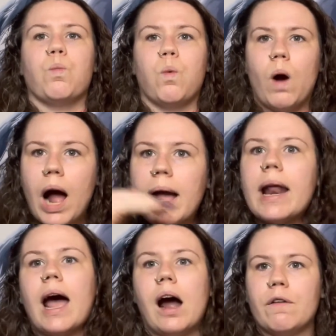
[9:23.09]
right
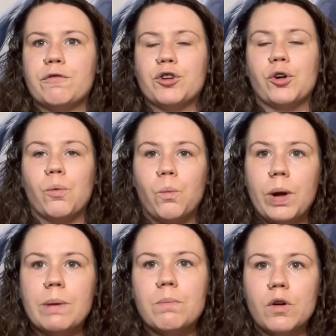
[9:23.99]
after
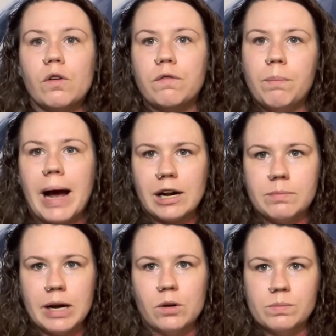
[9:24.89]
we moved back
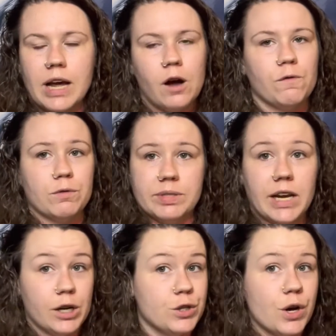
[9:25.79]
to my hometown from
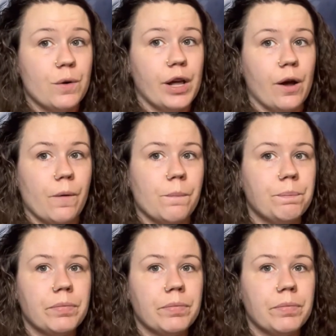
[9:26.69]
San Antonio.